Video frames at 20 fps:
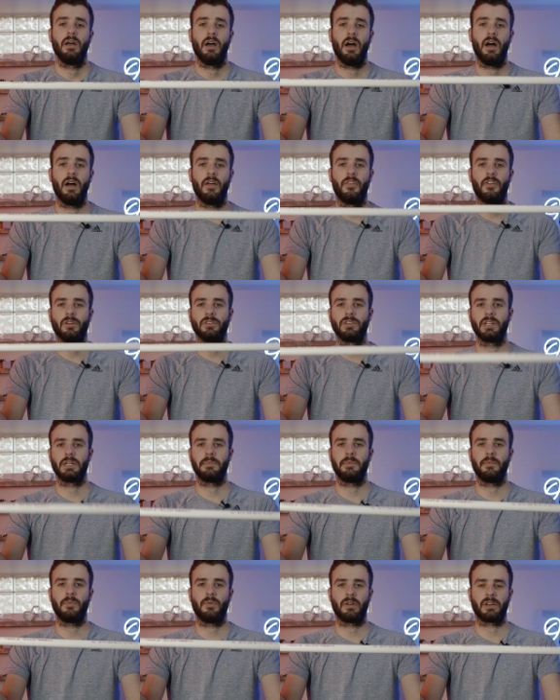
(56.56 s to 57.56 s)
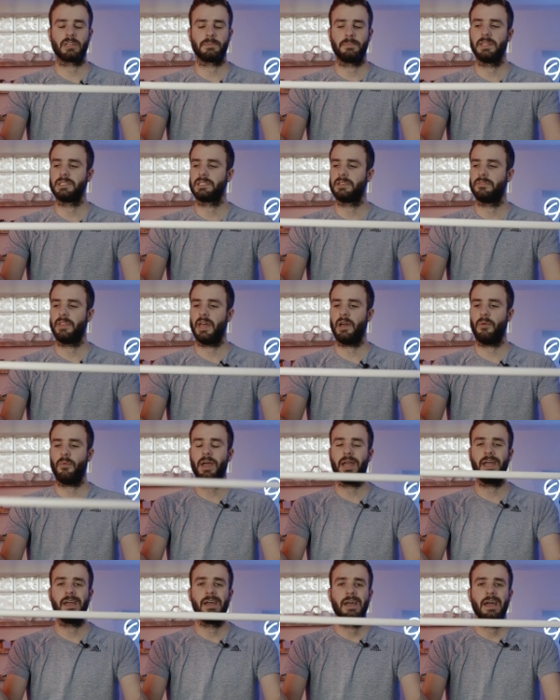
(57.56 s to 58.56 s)
Uh, they're a little bit more expensive that
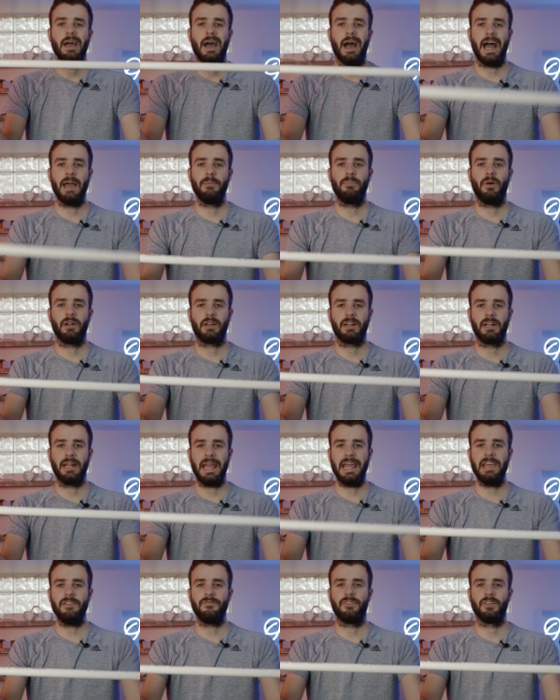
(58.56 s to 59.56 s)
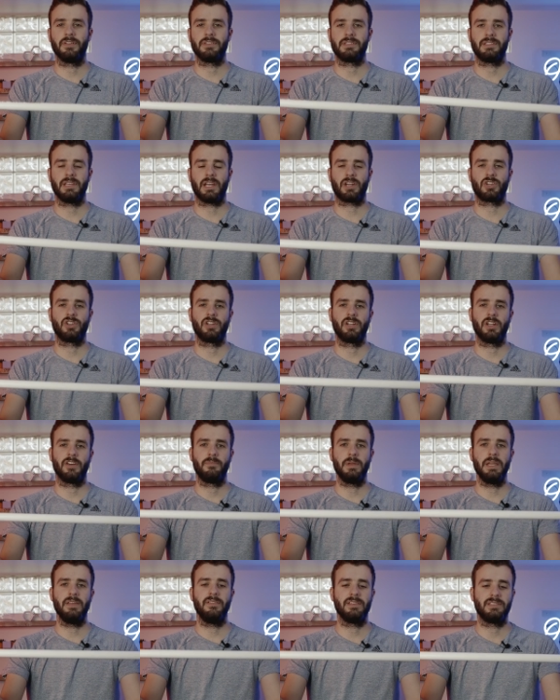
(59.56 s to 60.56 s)
way, I bought an eight foot section
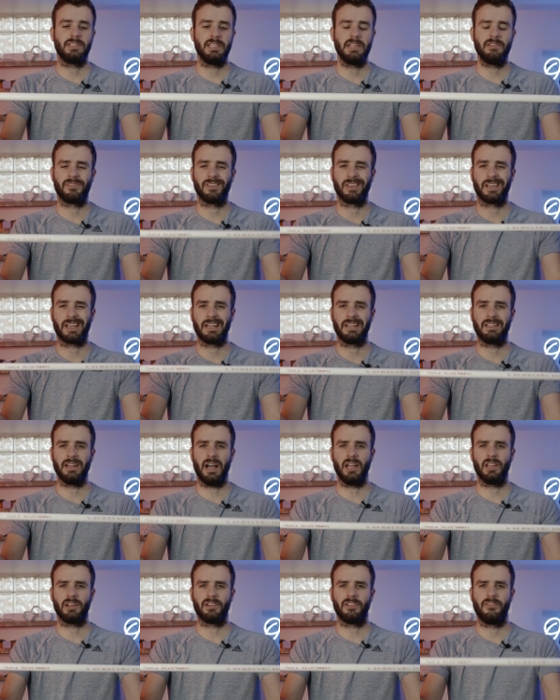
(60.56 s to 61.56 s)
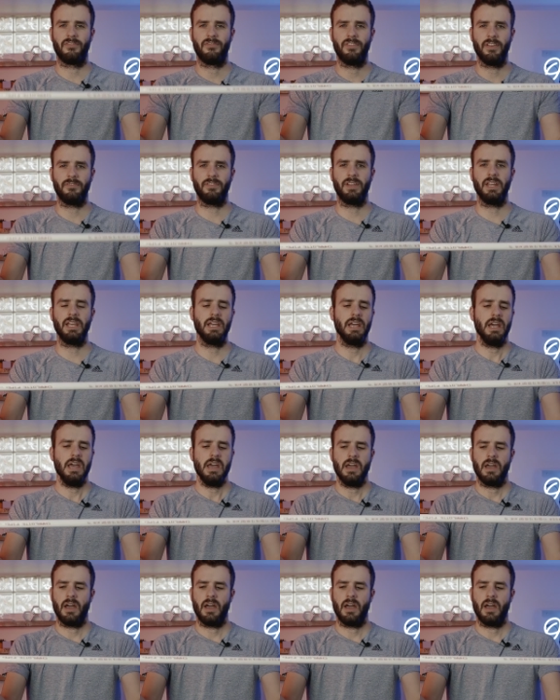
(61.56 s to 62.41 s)
of PVC for like a dollar fifty.